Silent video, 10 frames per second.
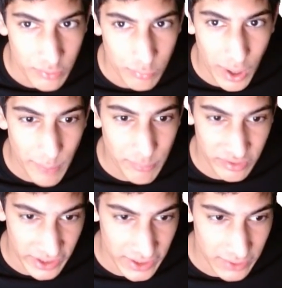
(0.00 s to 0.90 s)
a
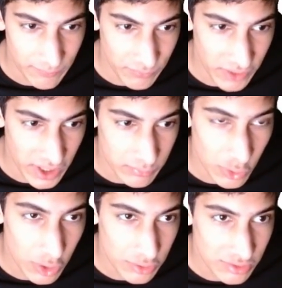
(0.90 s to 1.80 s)
website that I
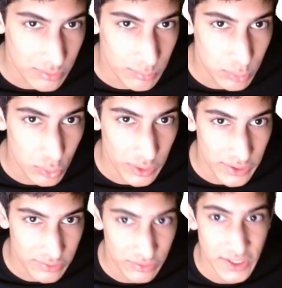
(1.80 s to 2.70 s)
want to deploy
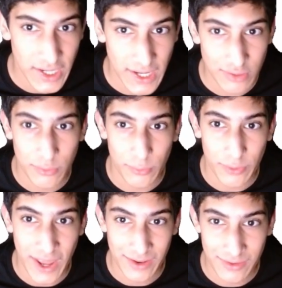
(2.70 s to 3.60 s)
to the
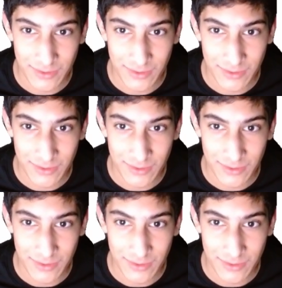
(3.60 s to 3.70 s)
internet.